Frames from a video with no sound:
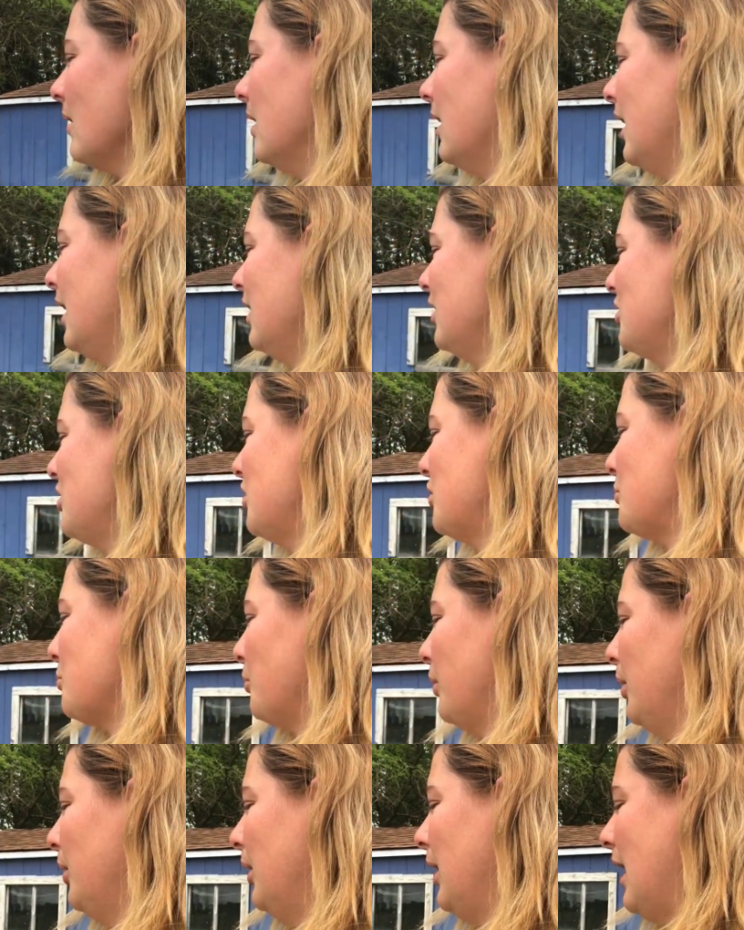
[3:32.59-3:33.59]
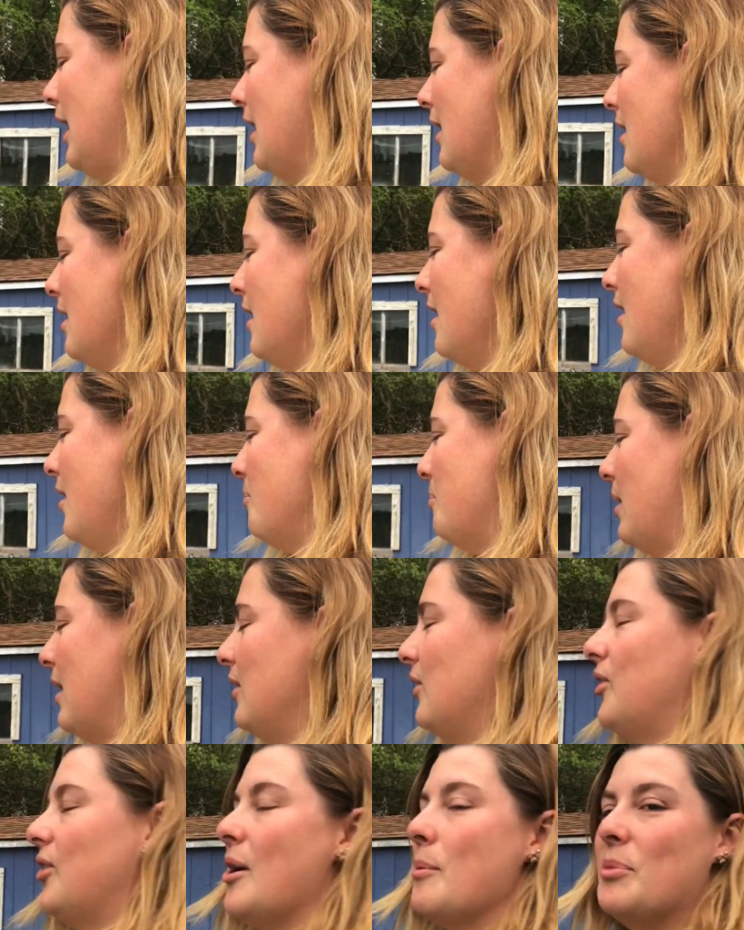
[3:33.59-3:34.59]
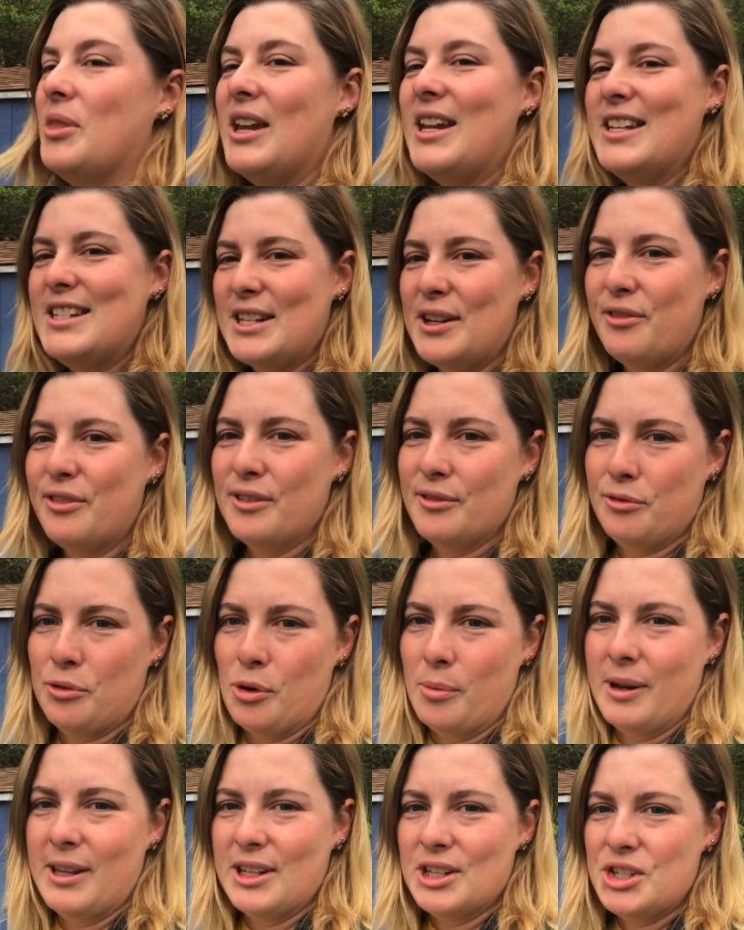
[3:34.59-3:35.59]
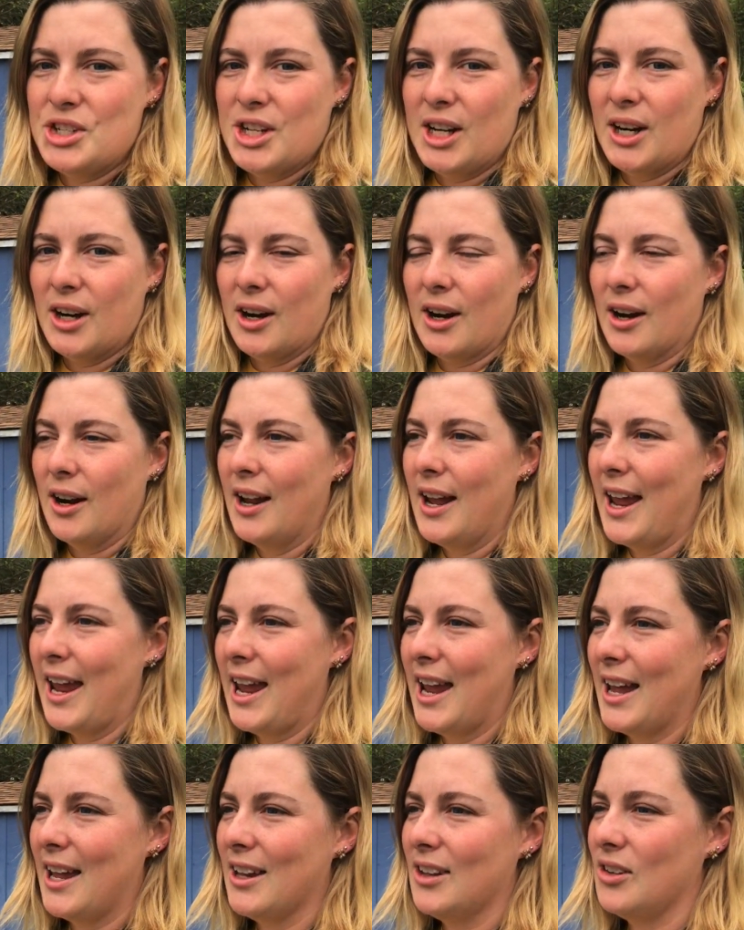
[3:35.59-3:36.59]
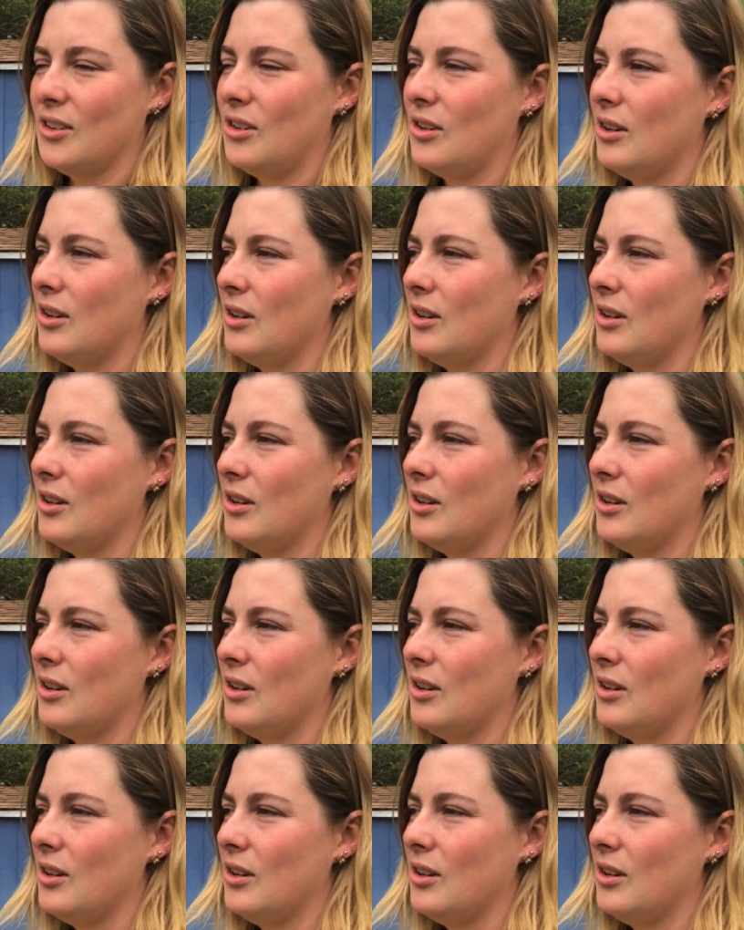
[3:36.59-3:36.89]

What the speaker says: it is just really been something different for me this year. And